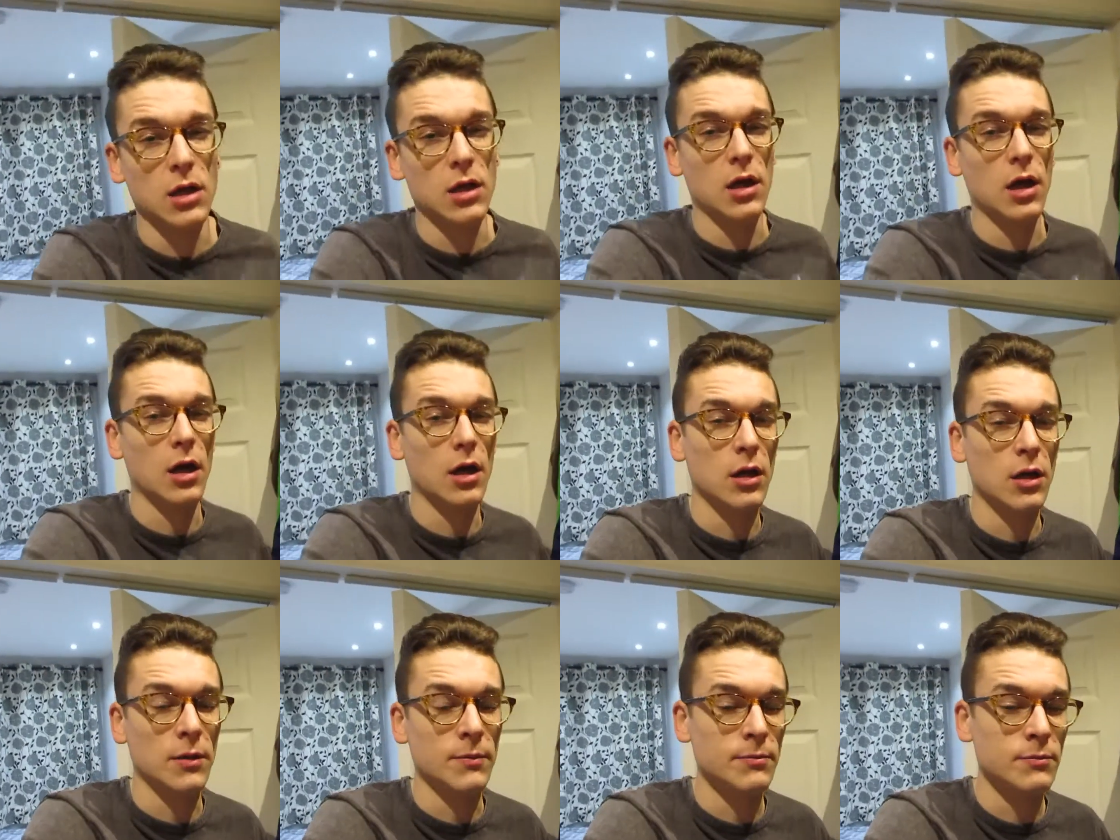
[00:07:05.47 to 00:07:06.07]

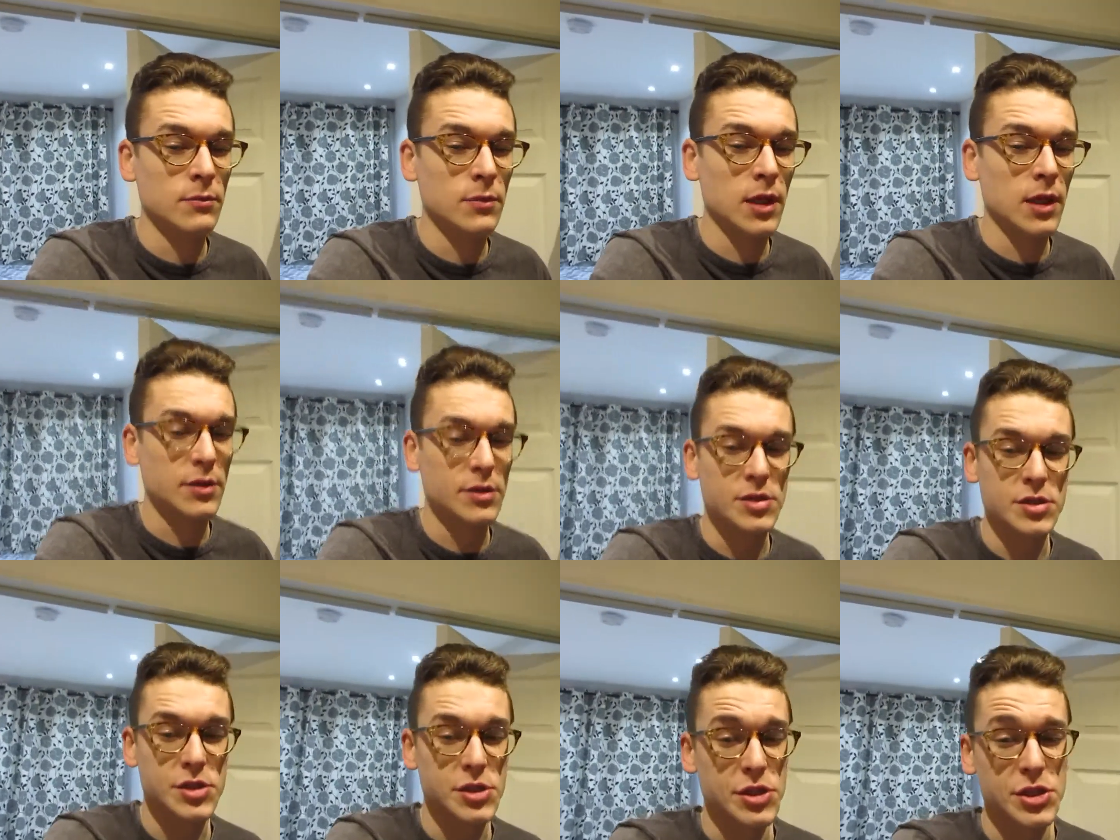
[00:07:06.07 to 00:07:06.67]

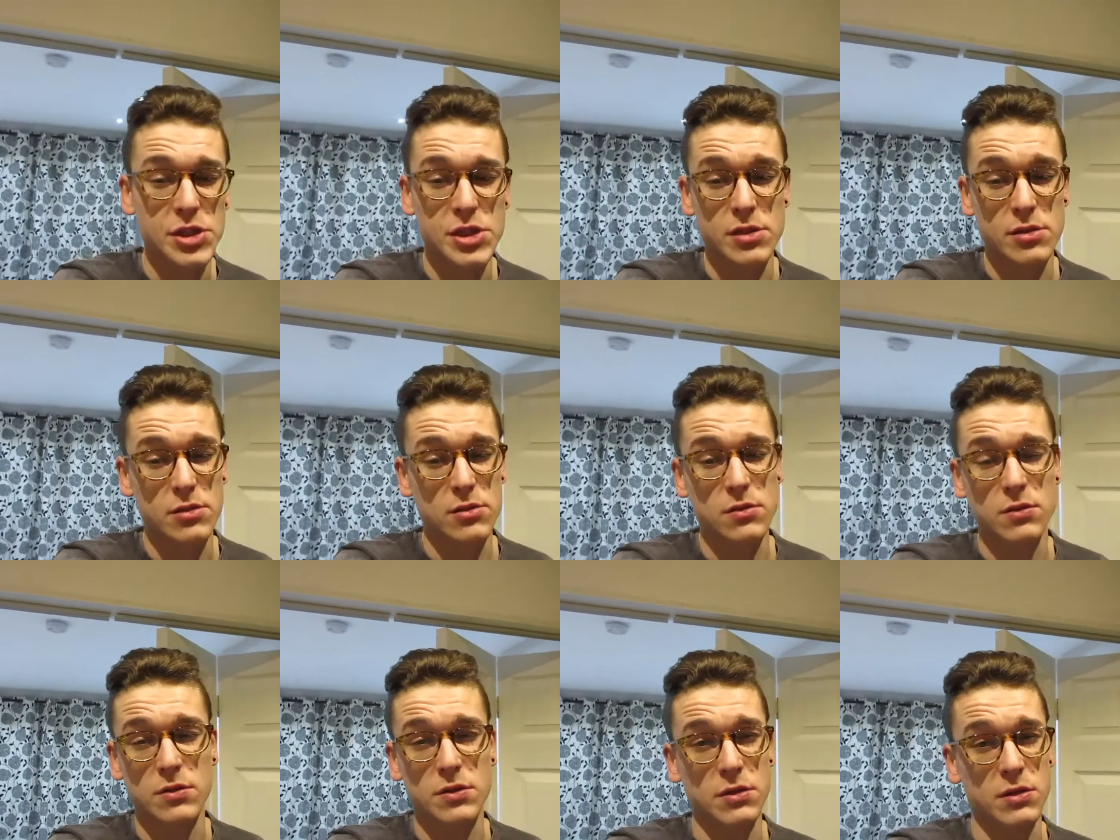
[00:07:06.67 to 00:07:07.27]
And just
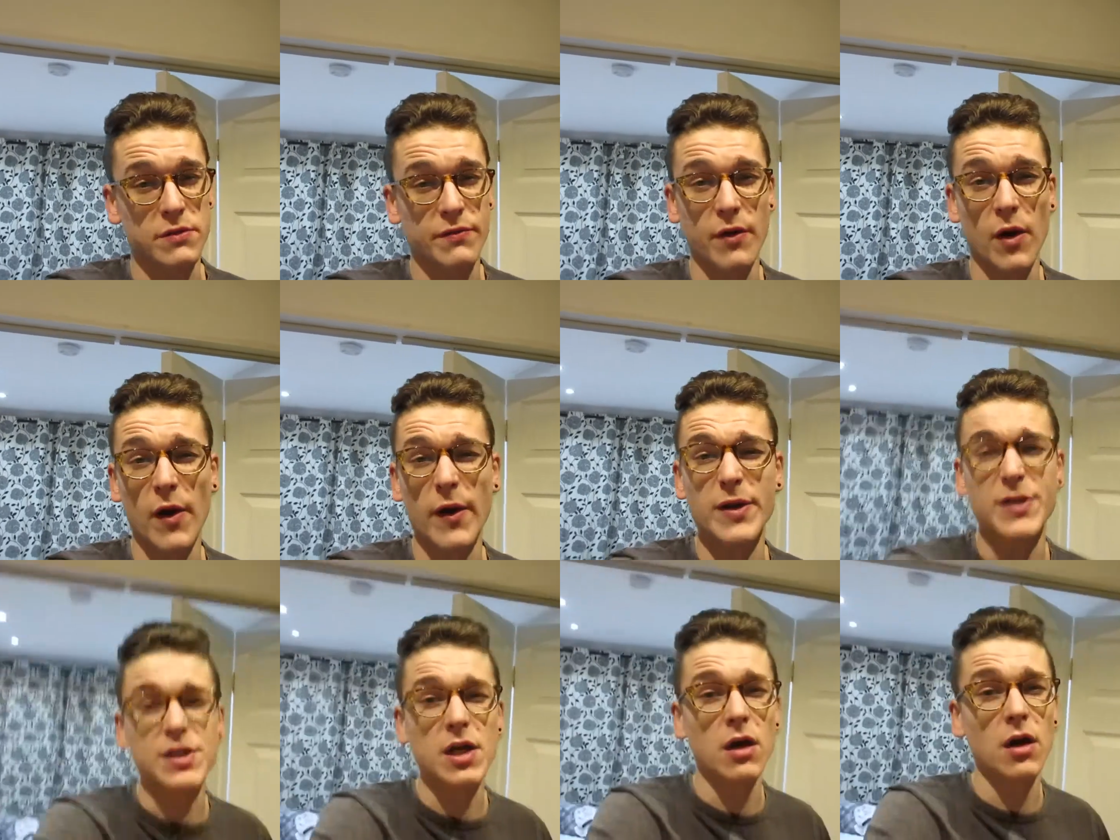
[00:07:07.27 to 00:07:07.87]

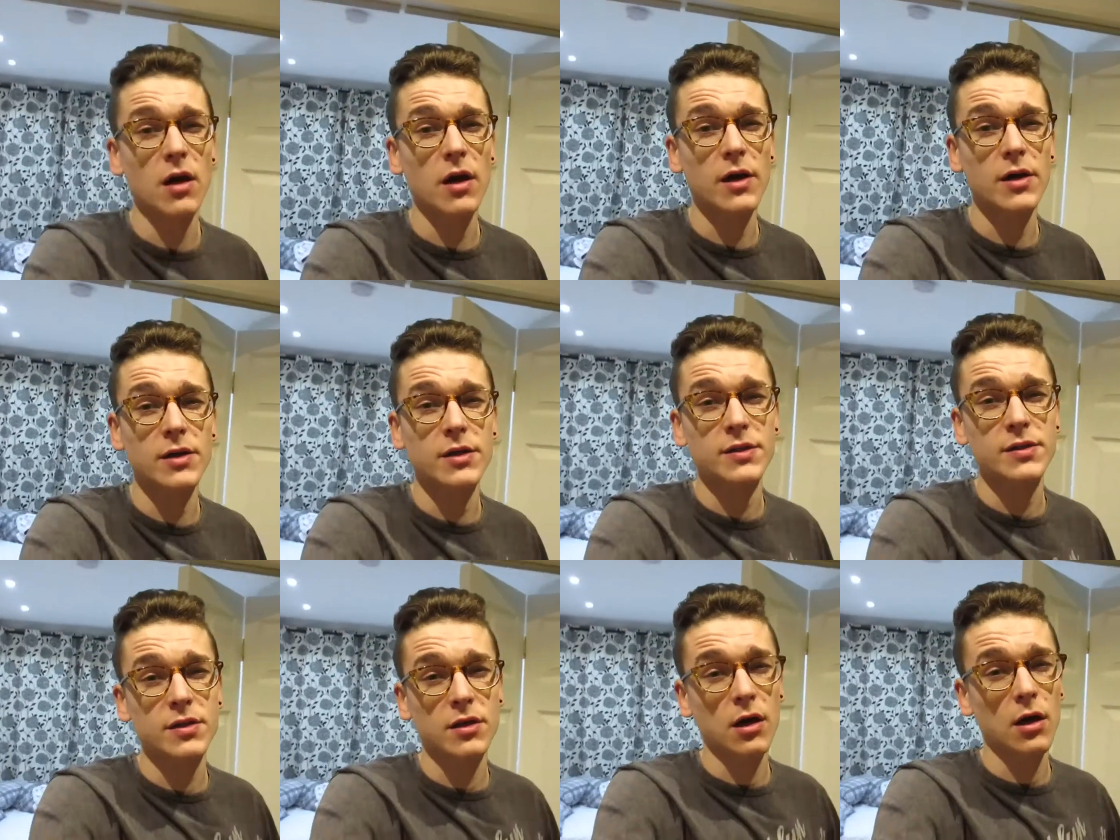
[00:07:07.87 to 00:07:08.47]
very
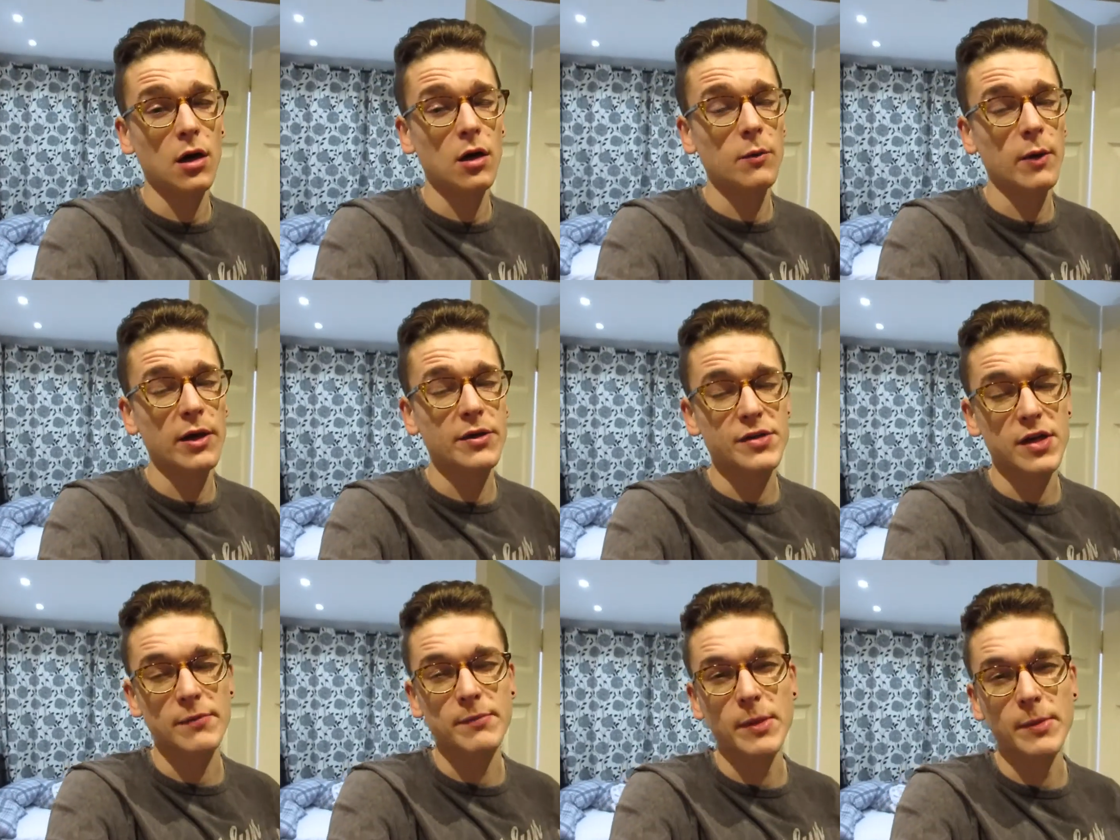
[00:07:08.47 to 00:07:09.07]
tired. I can't wait
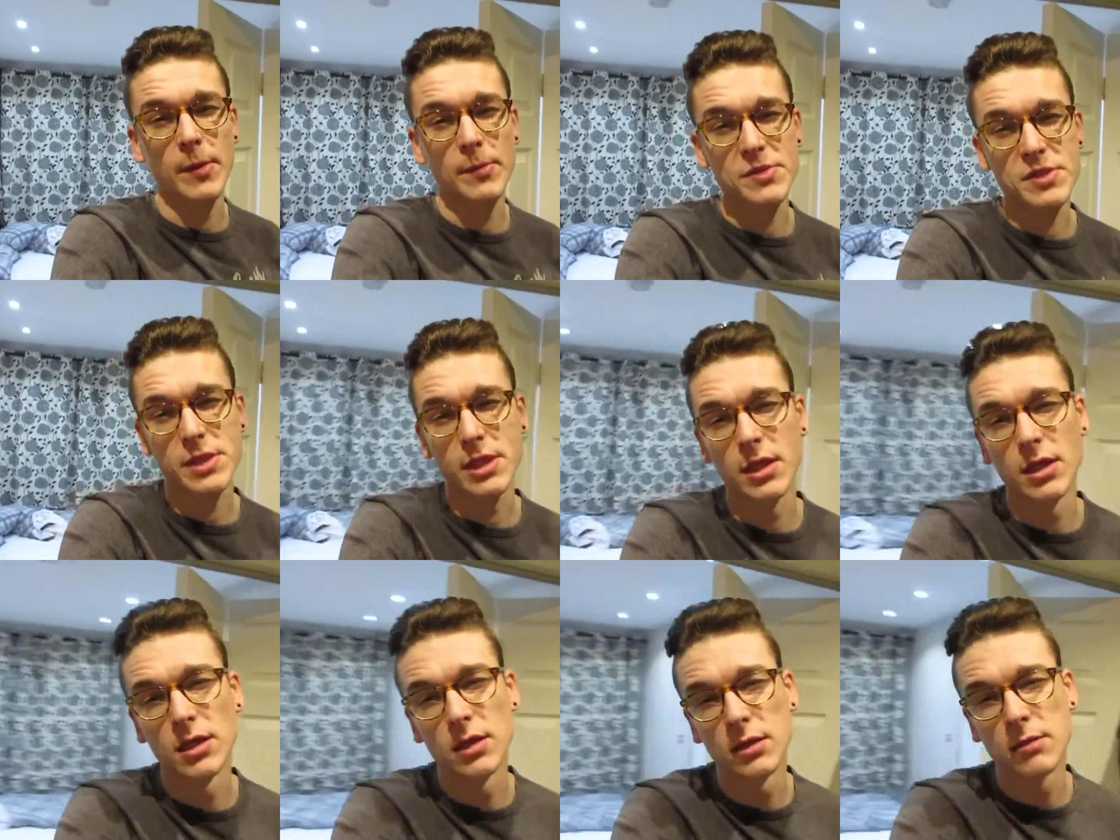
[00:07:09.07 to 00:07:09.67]
to have my mum's
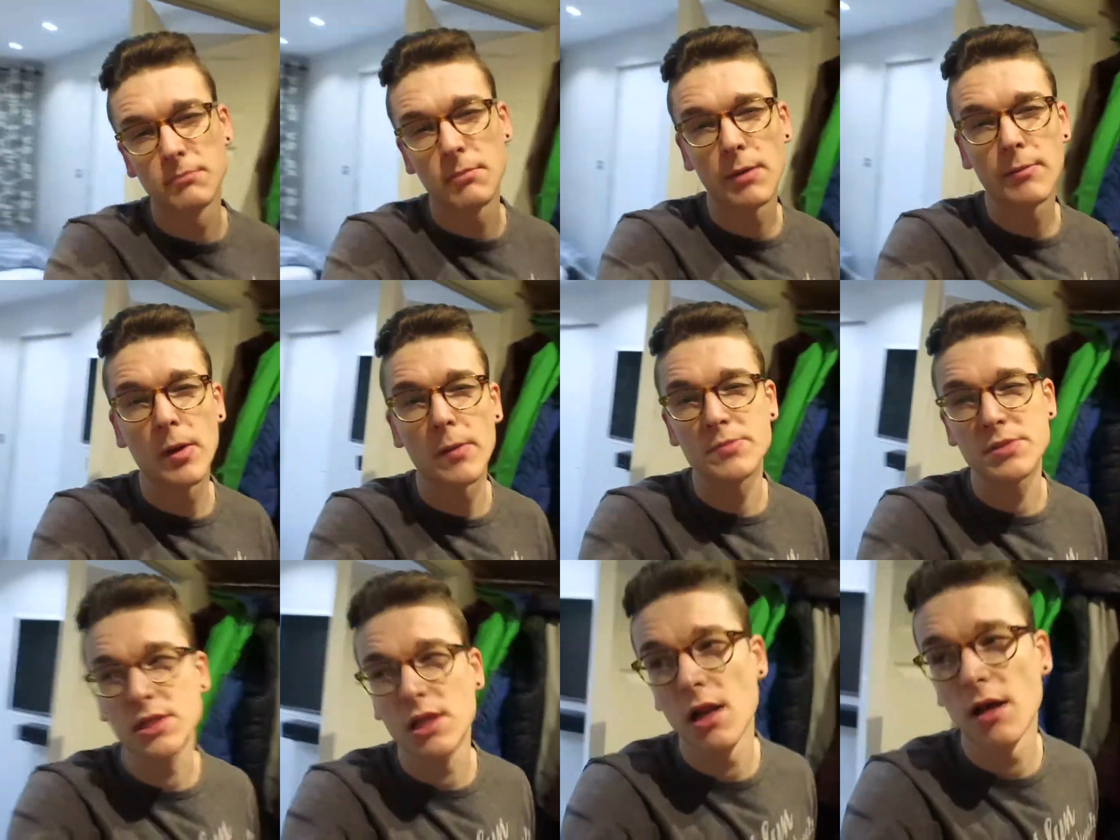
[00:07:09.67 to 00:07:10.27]
dinner. My
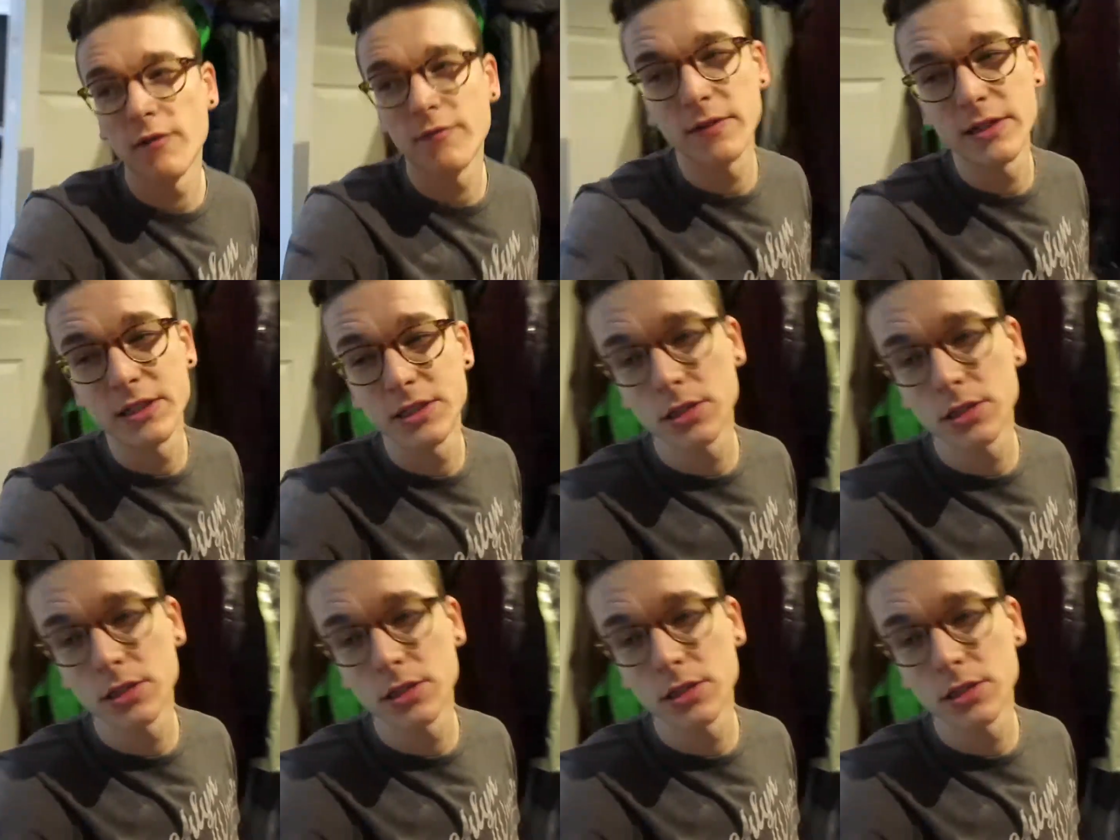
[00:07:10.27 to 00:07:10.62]
mum's lovely